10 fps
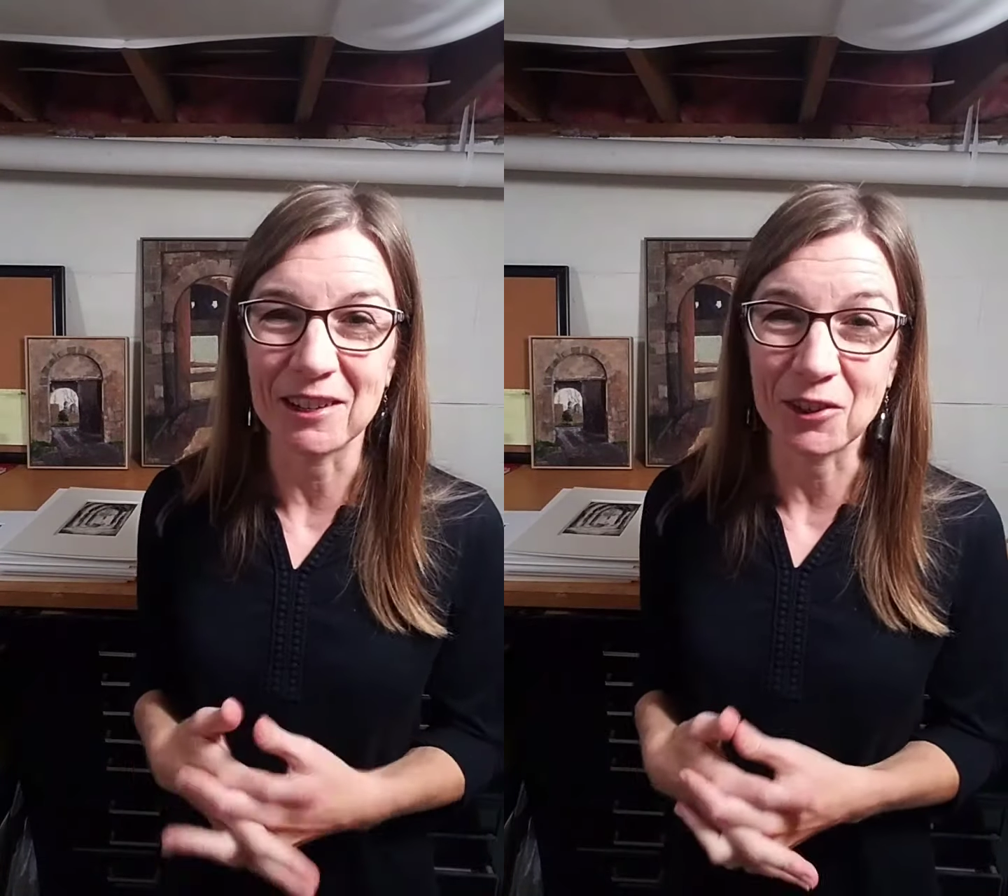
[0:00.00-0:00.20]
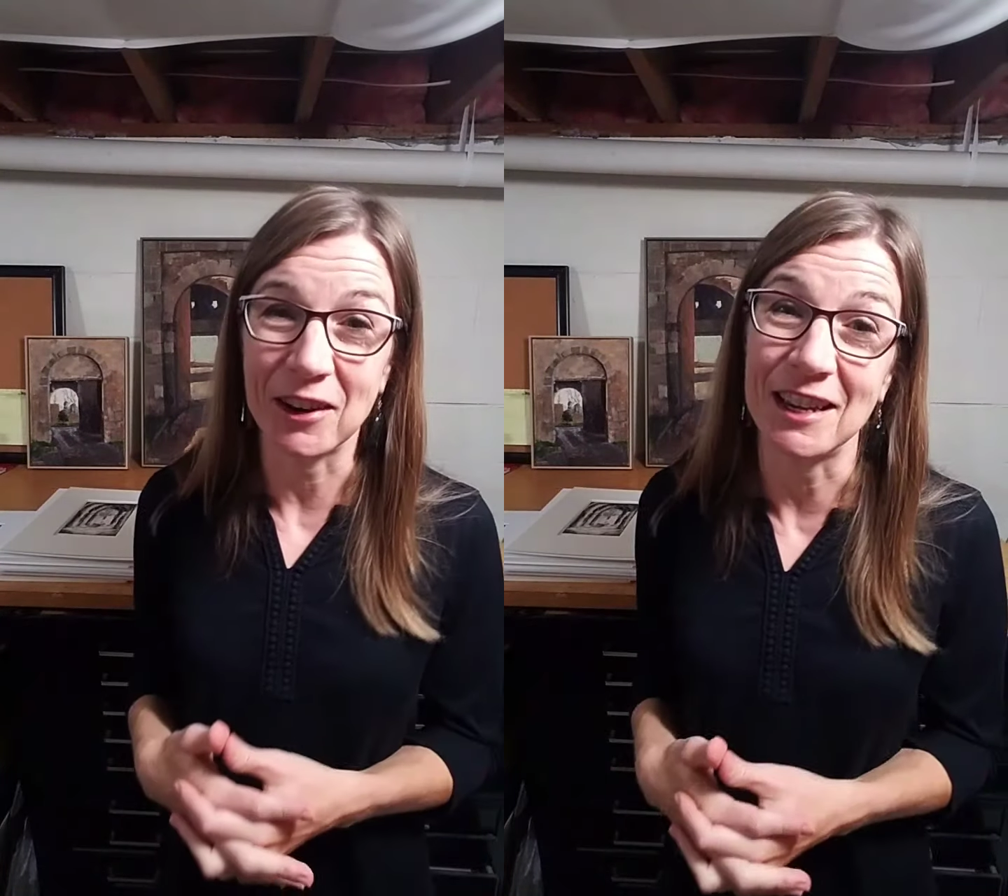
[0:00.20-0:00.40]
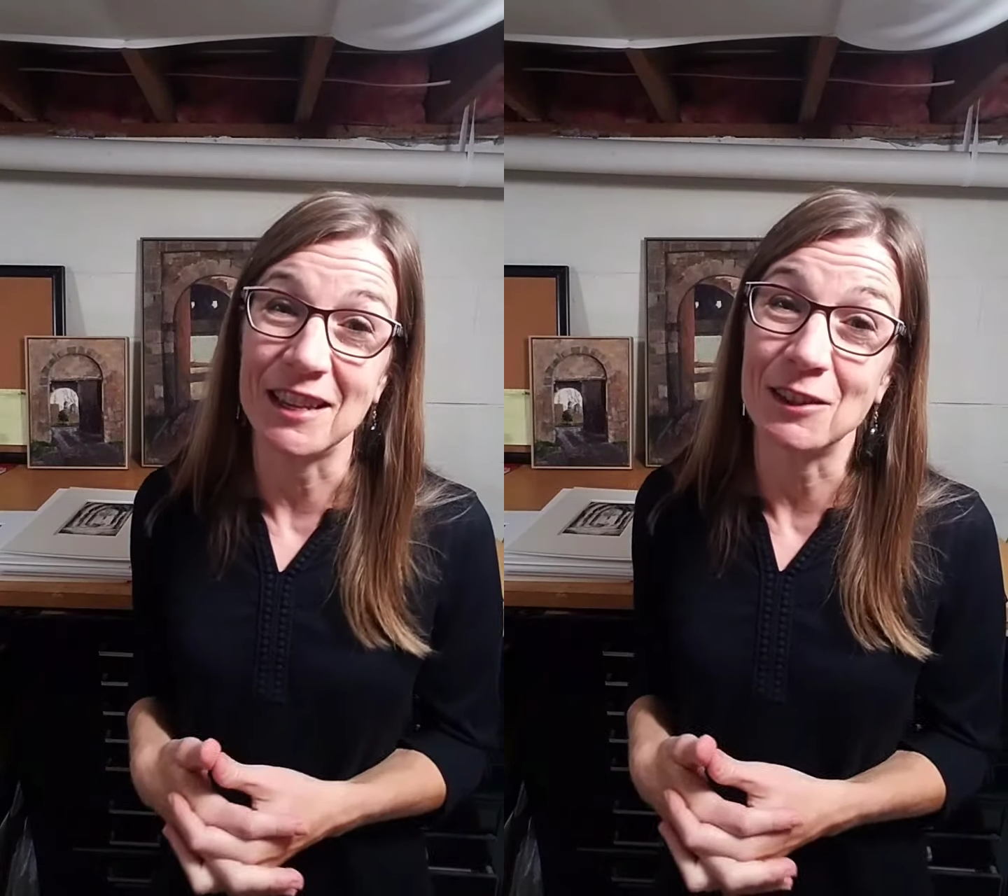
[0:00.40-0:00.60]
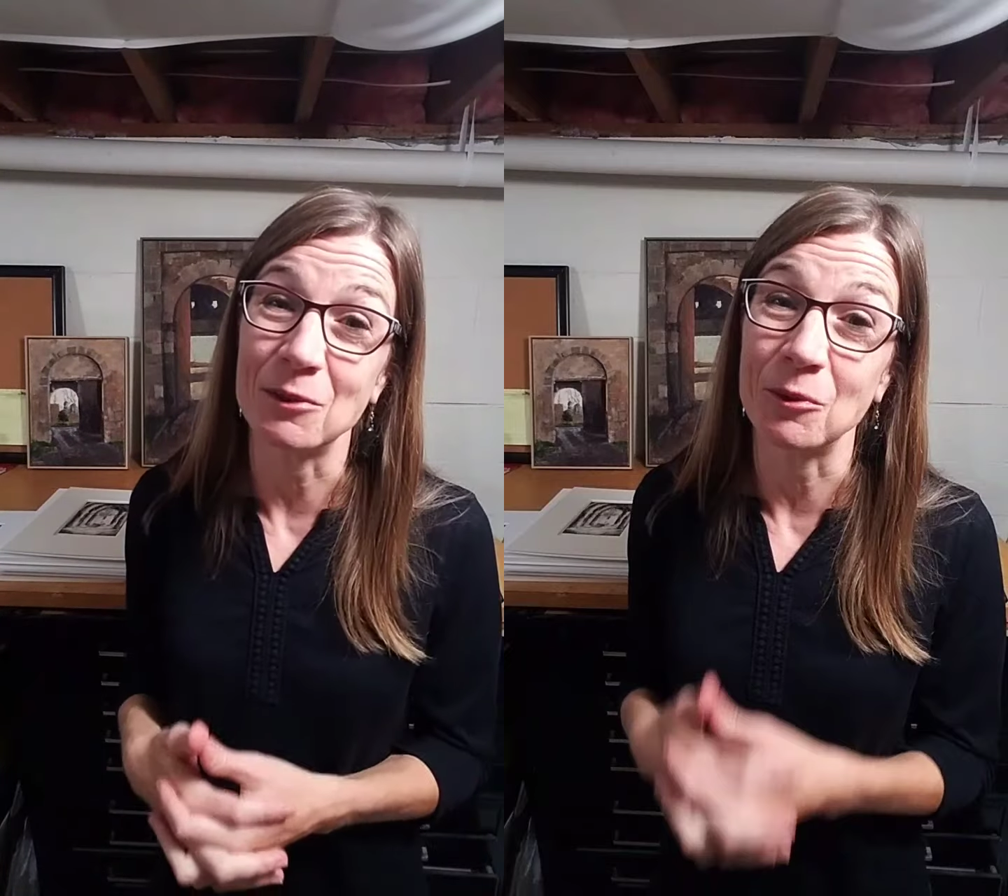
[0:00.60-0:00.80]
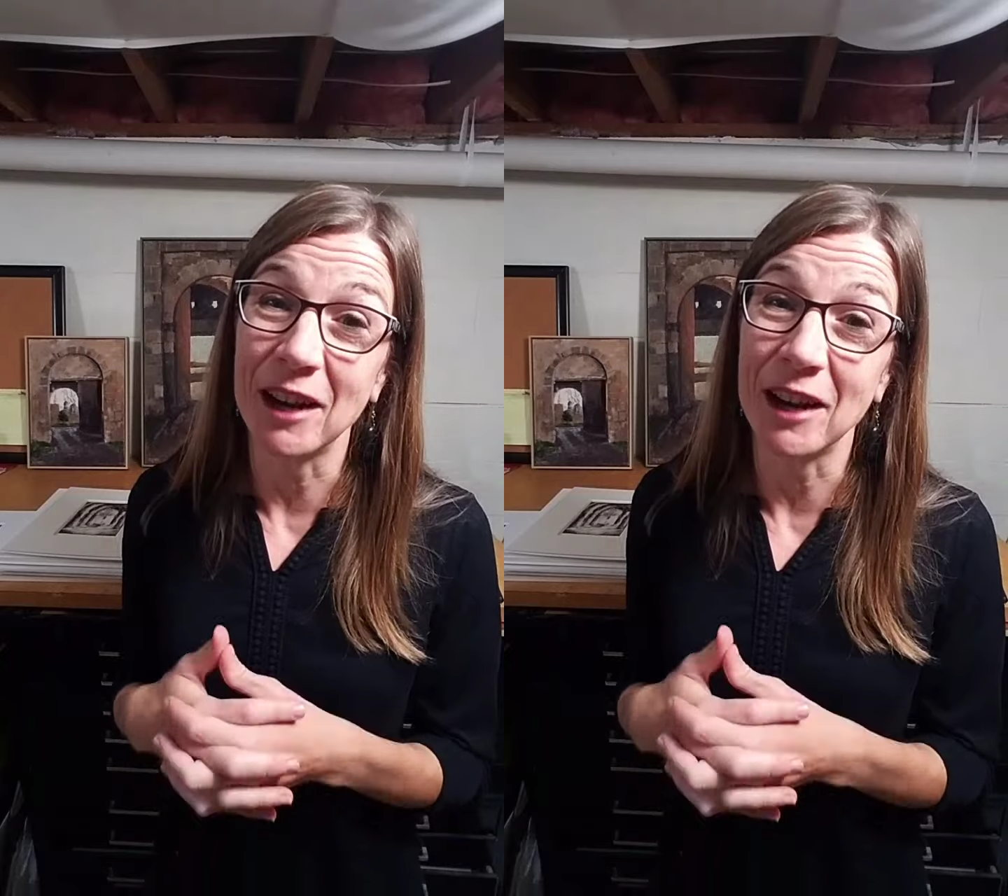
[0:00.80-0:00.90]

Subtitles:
so that I can do them